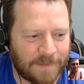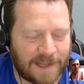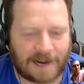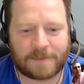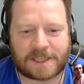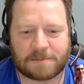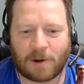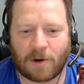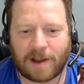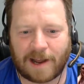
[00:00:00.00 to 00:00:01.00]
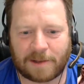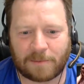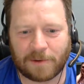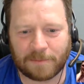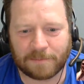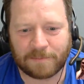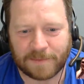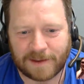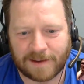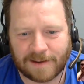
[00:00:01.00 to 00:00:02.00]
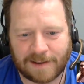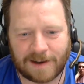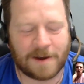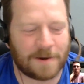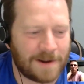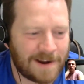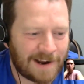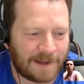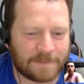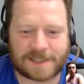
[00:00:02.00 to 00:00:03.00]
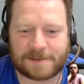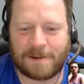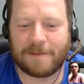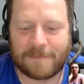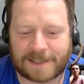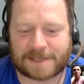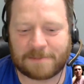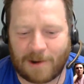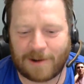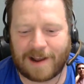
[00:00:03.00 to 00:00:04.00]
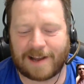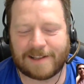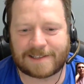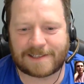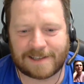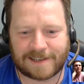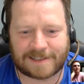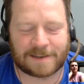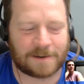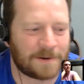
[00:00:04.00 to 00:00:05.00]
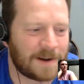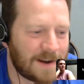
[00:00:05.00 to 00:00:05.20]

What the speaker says: the small guy in the room. I'm the small guy in this thing. So